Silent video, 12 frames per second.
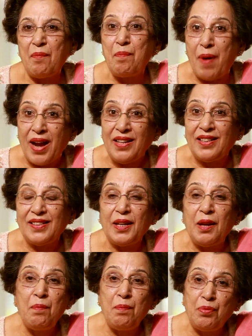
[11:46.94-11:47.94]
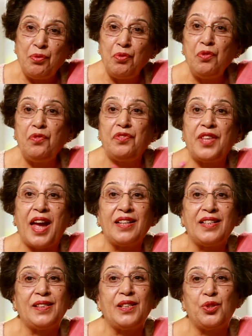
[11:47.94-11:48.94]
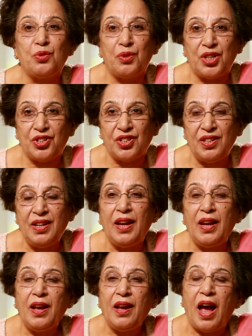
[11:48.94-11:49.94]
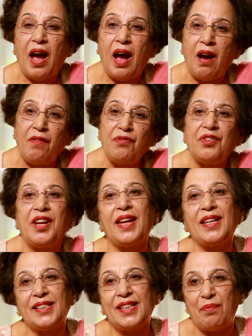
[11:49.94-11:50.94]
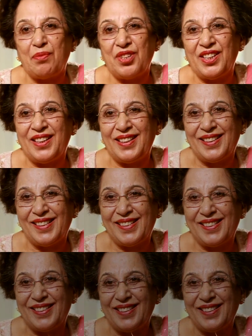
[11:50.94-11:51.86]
but improve that situation after accepting it.